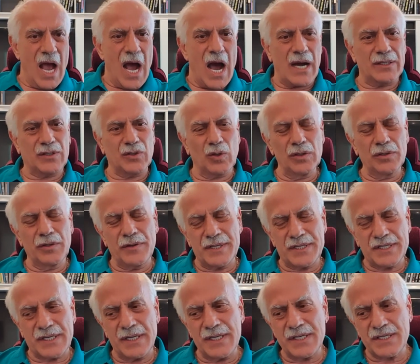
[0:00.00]
I told you
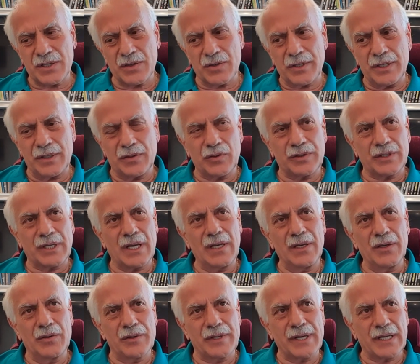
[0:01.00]
this history to tell
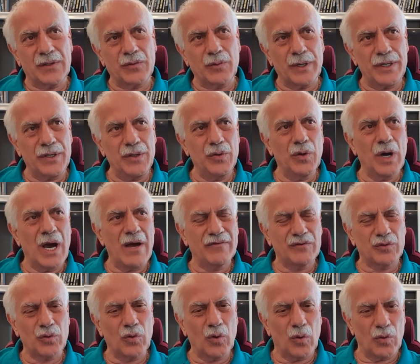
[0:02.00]
you that when you have
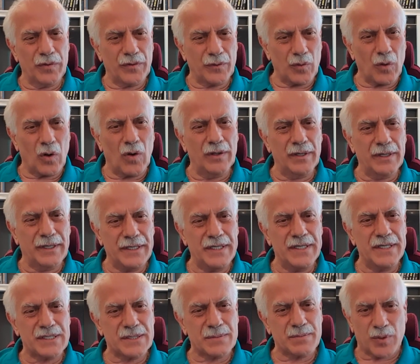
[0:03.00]
to go through all
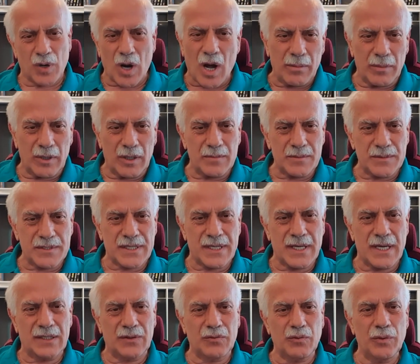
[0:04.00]
these problems
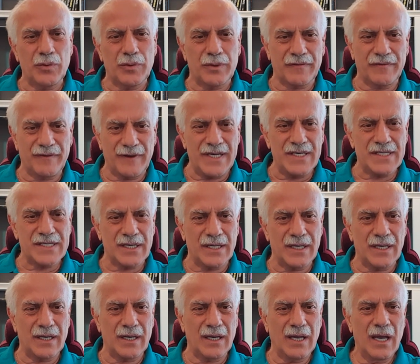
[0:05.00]
that we were
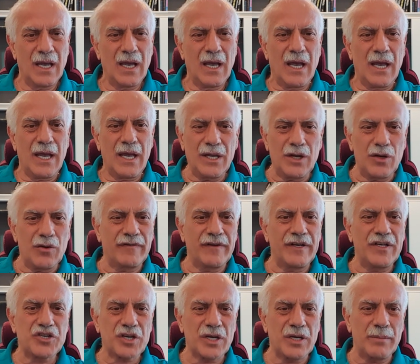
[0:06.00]
facing,
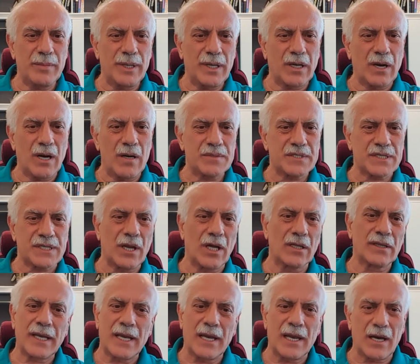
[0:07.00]
innovation becomes
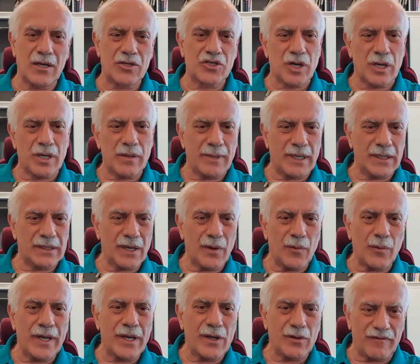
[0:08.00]
not a luxury, but a
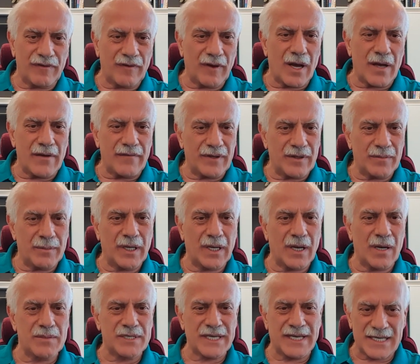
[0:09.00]
way of life. It
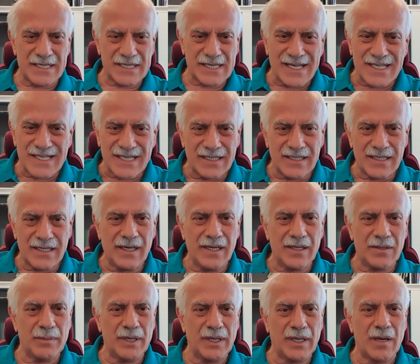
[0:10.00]
becomes a necessity.
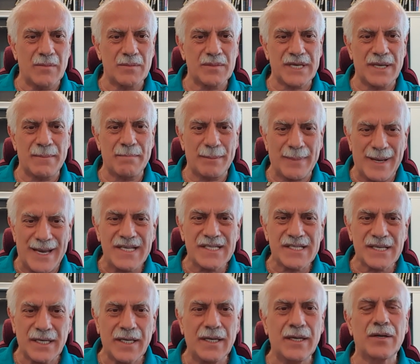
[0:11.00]
It becomes a
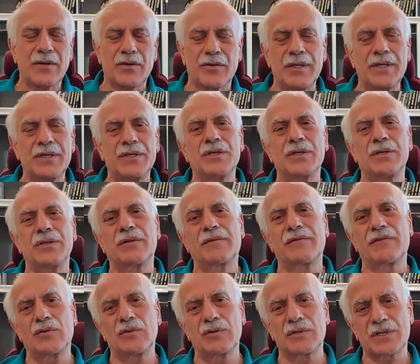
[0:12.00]
basic ingredient
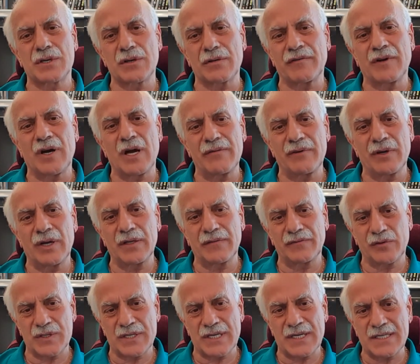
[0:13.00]
for survival and
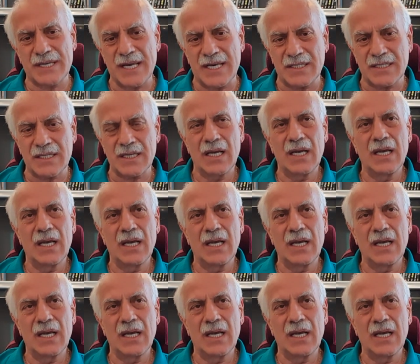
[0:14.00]
for success.